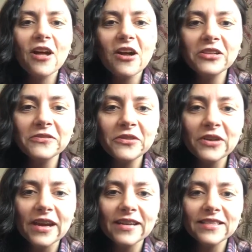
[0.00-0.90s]
All of you
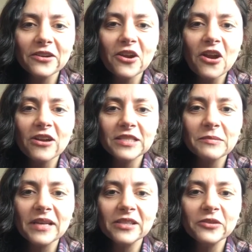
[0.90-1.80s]
guys are
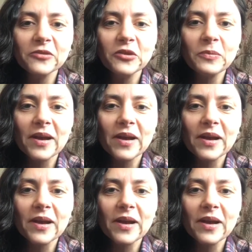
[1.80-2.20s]
awesome on the group.